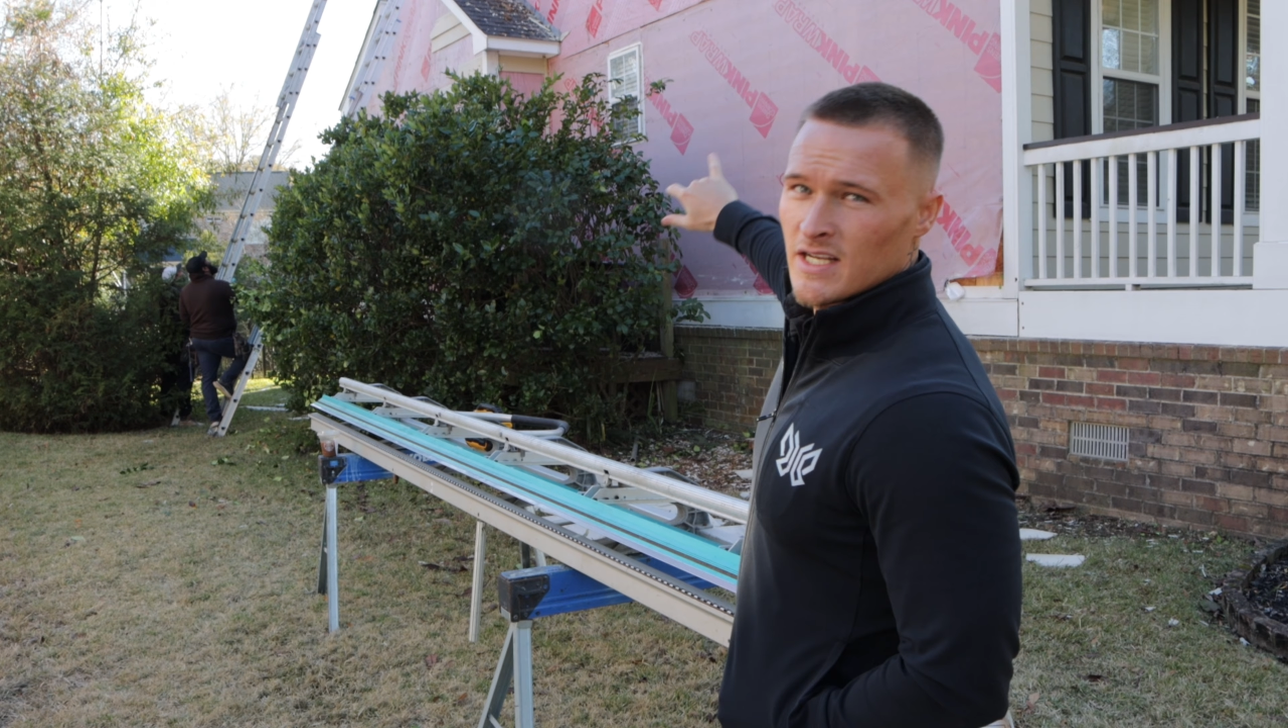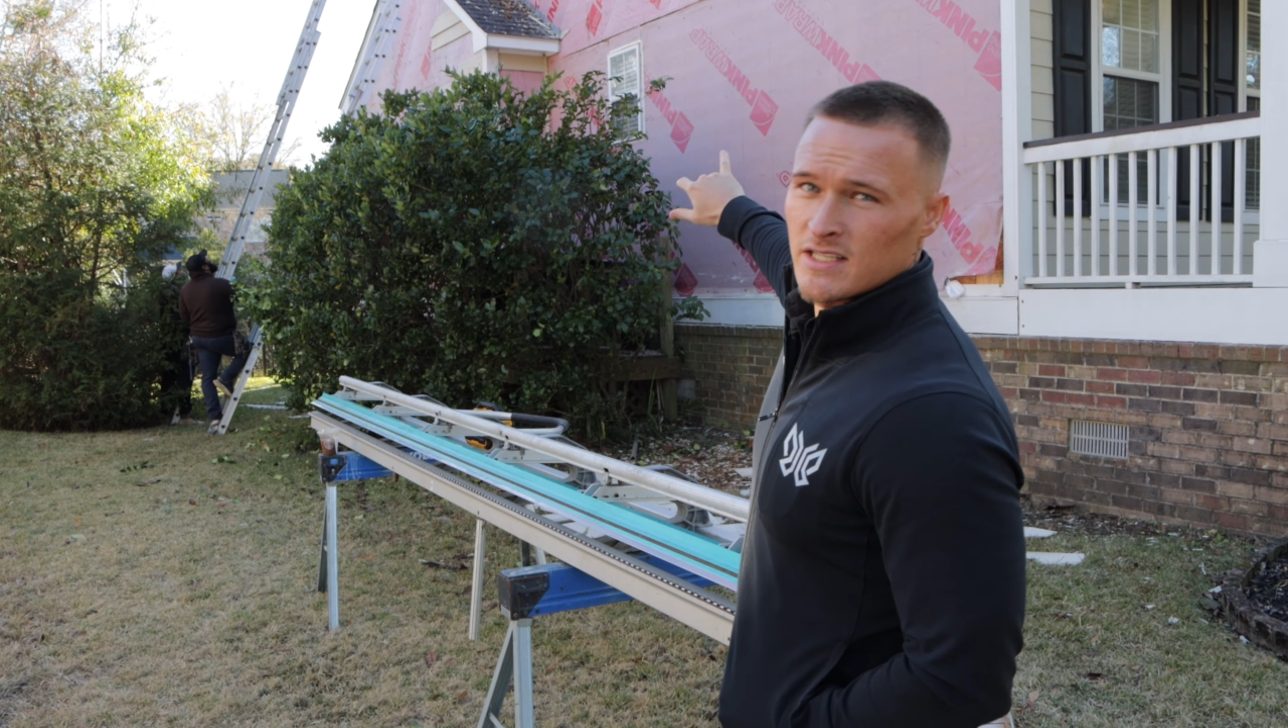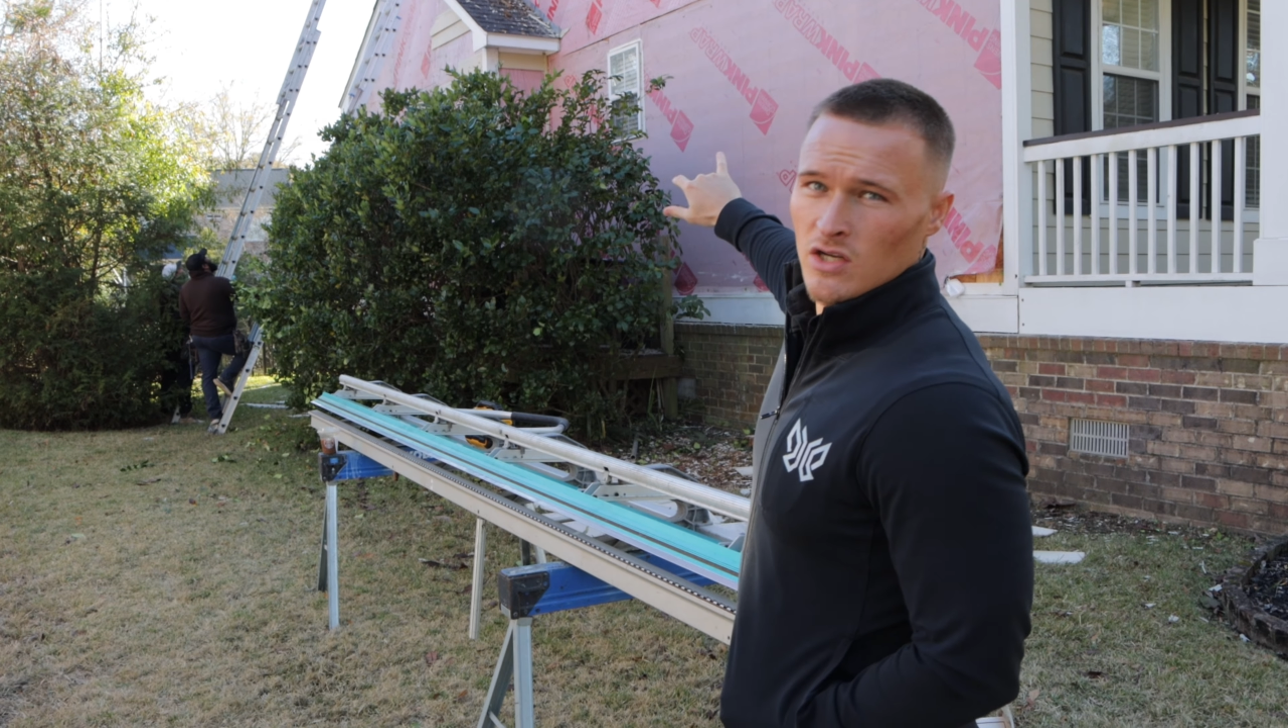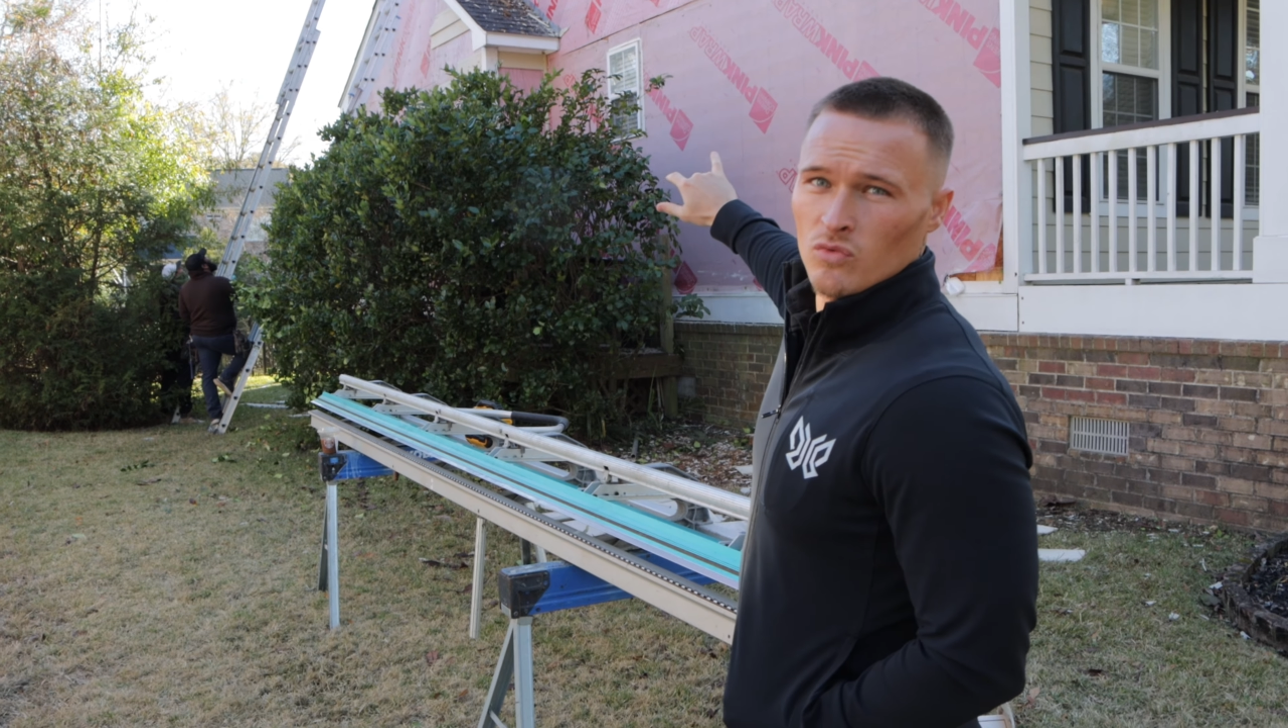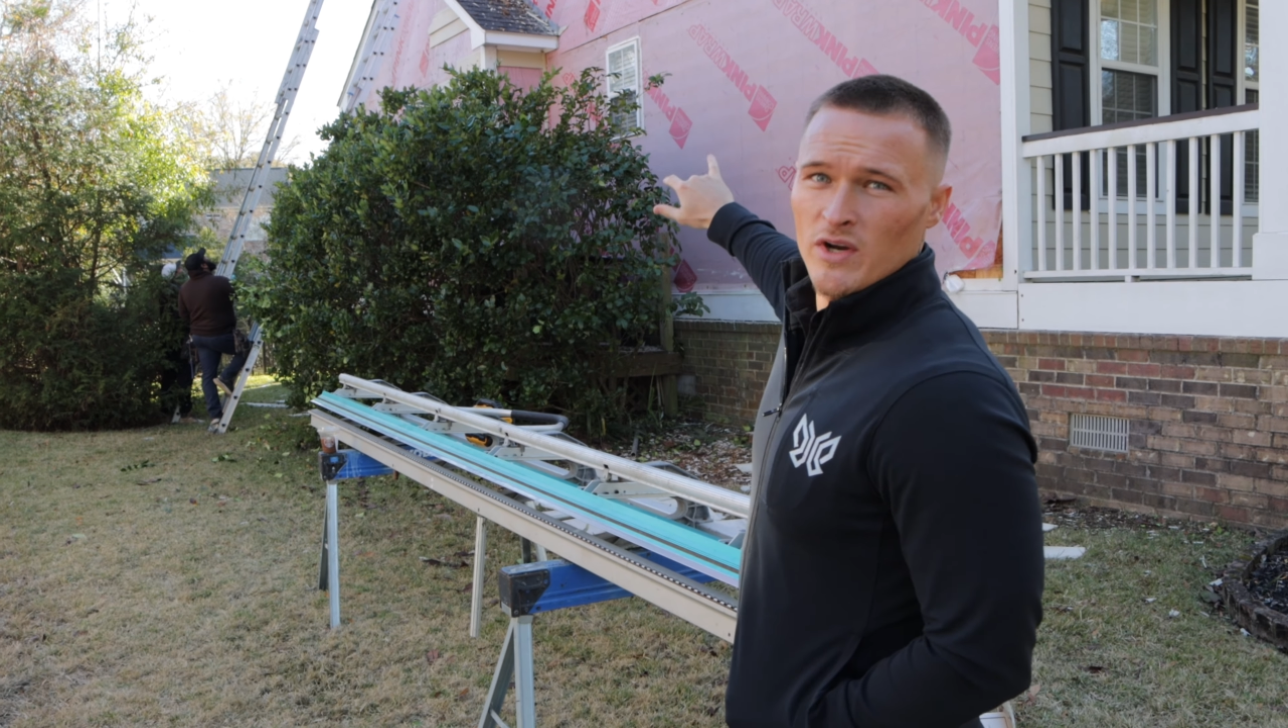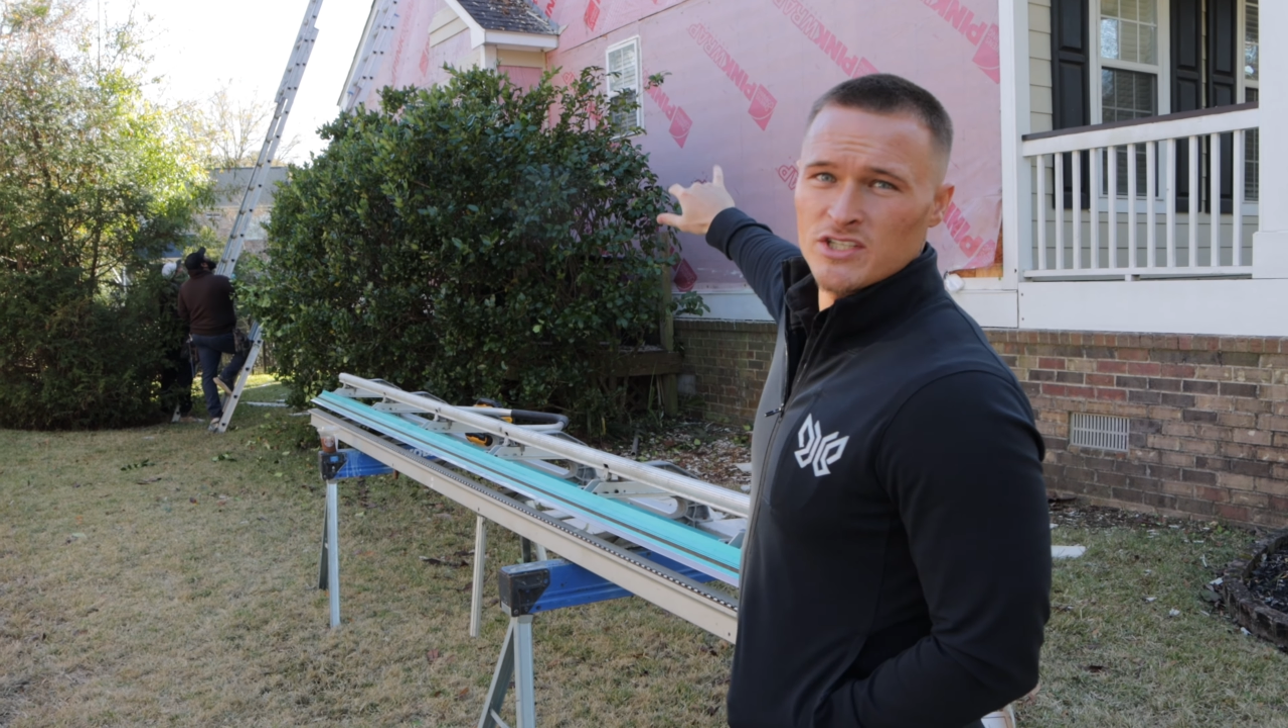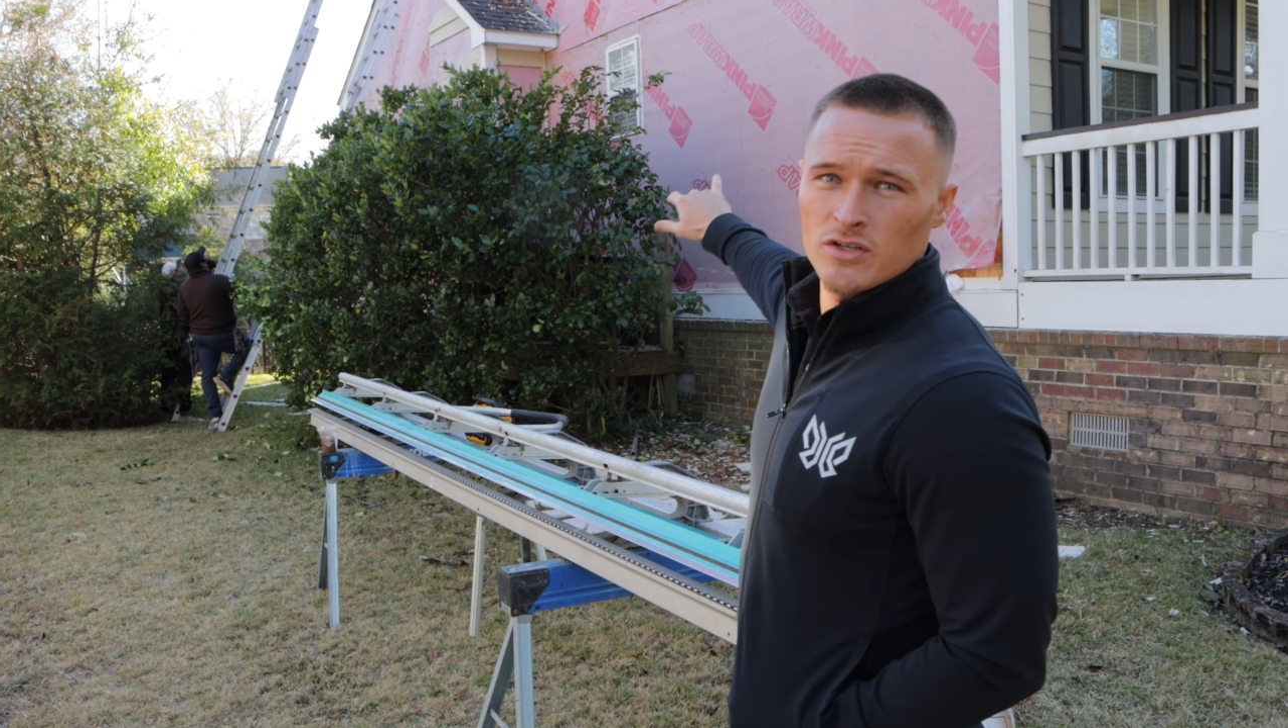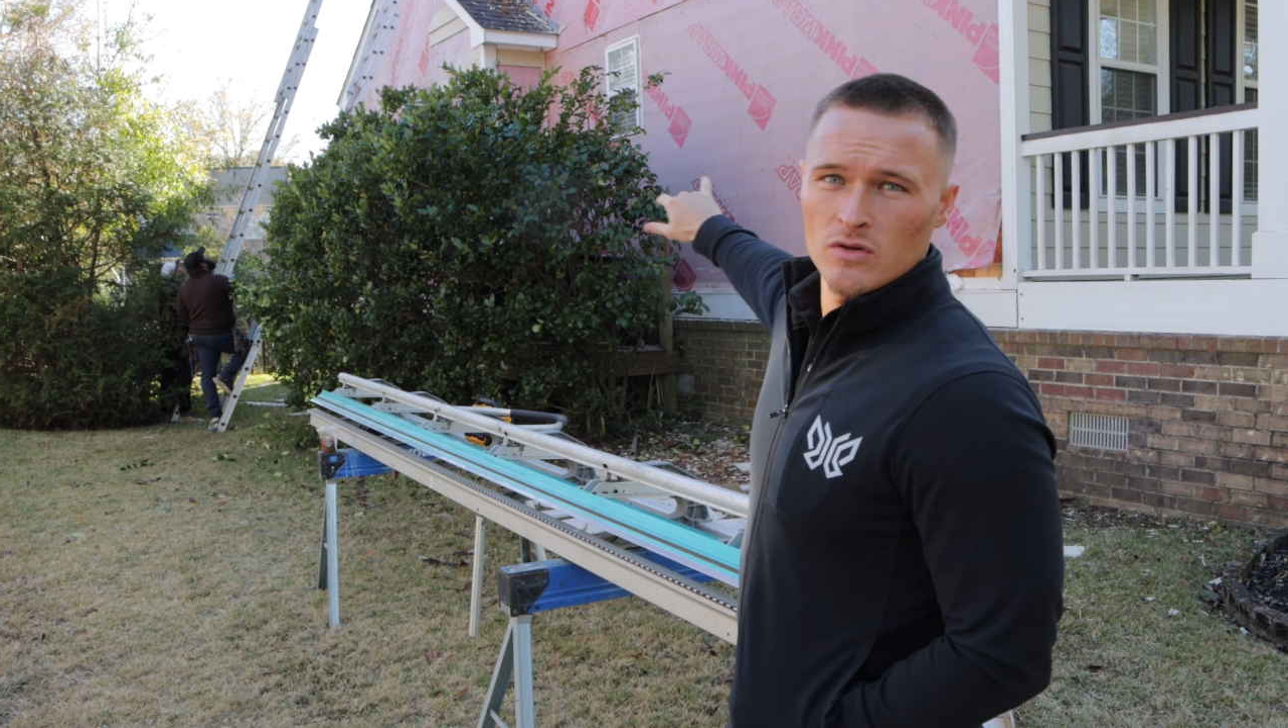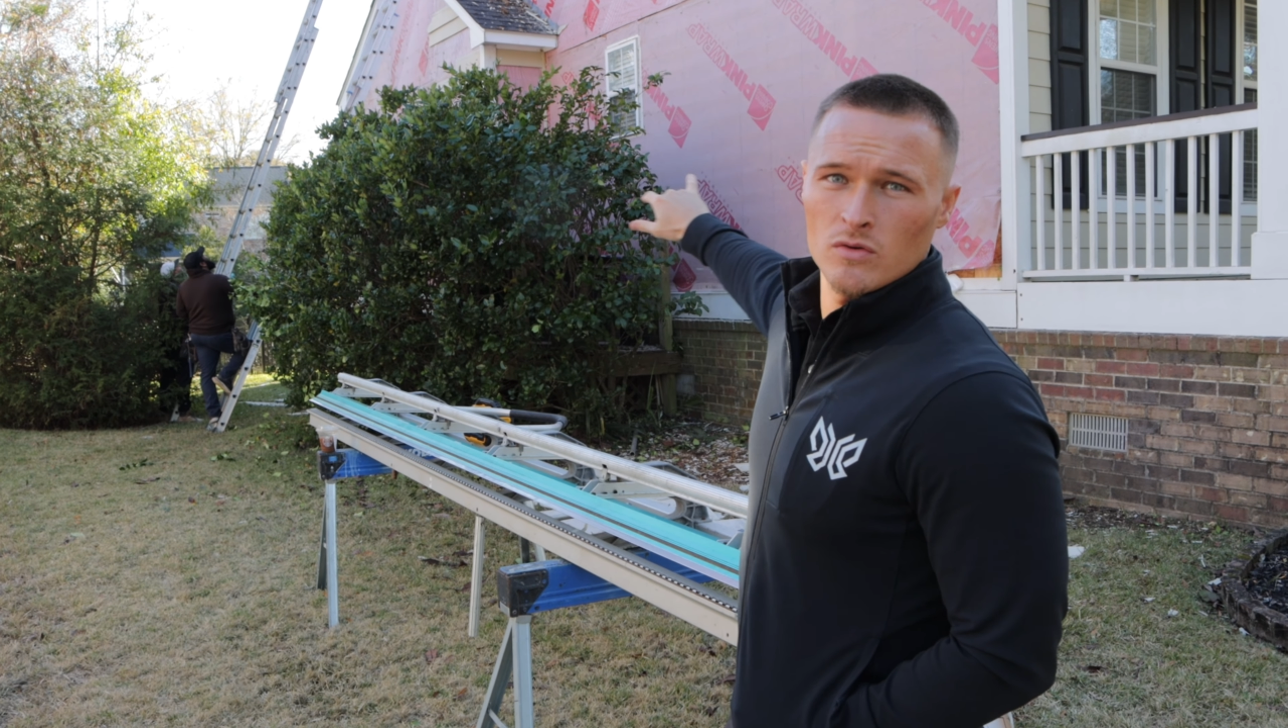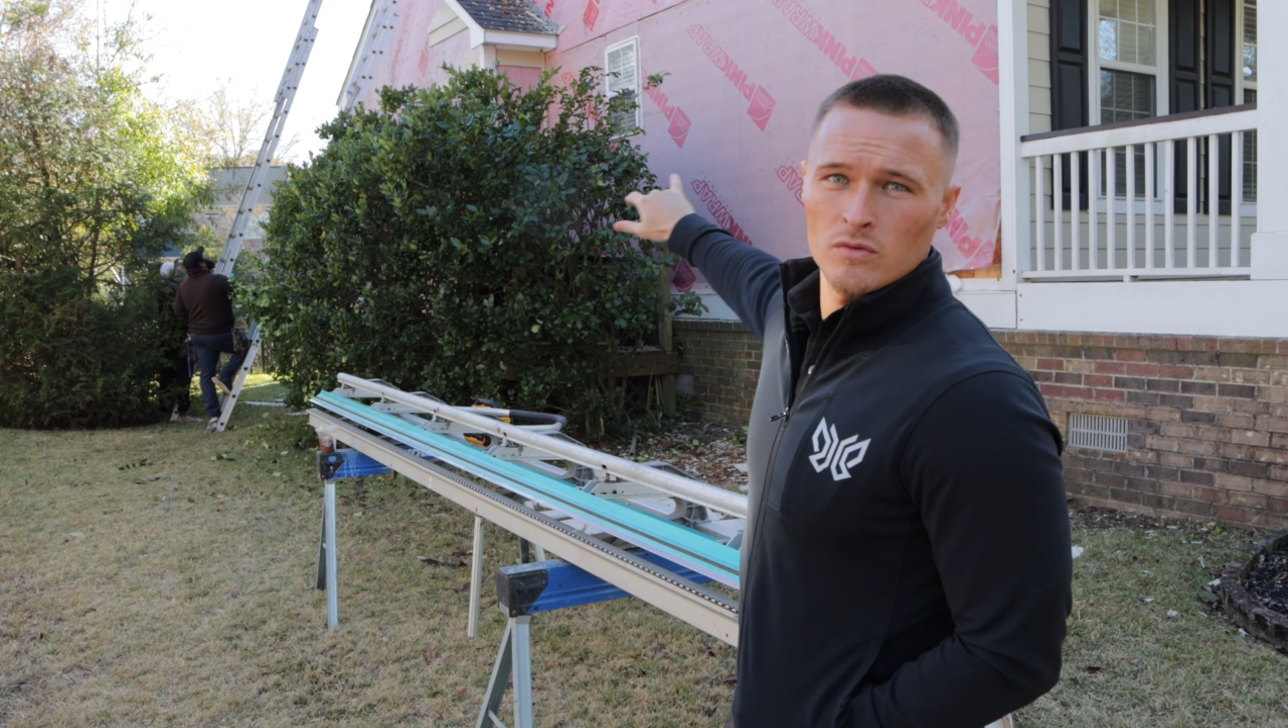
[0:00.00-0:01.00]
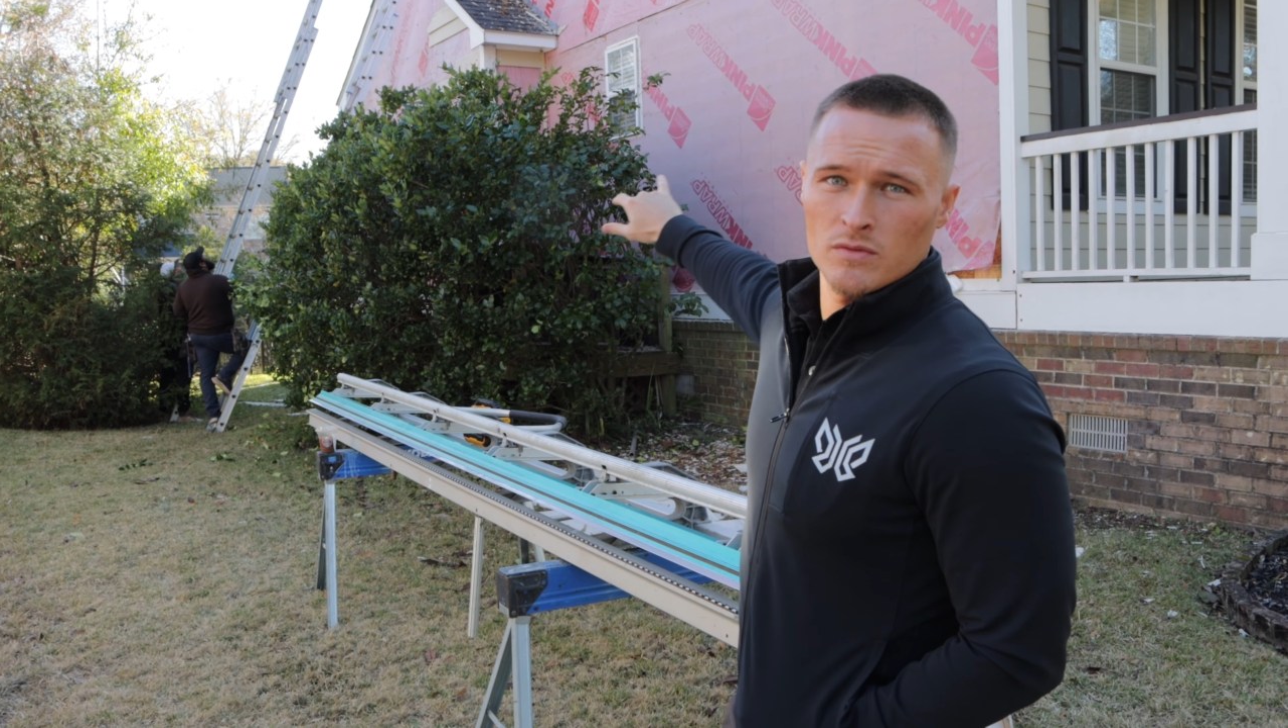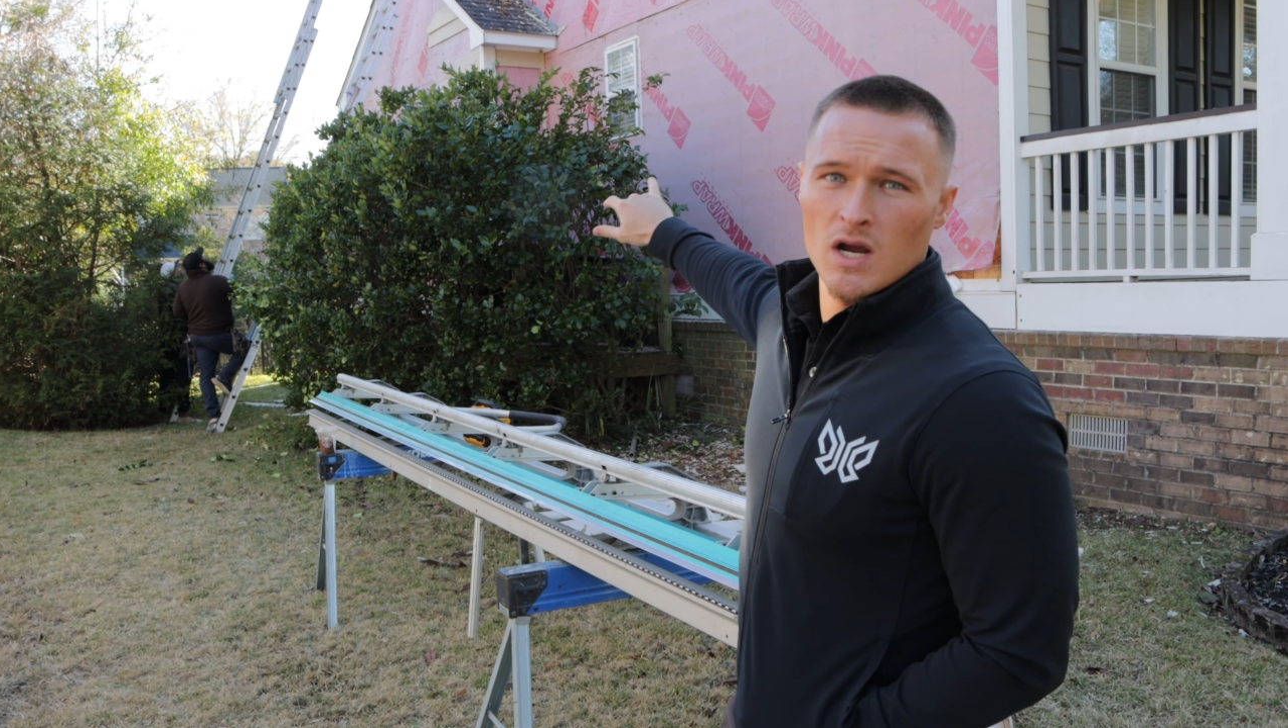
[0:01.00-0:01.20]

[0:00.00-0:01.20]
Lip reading: that the original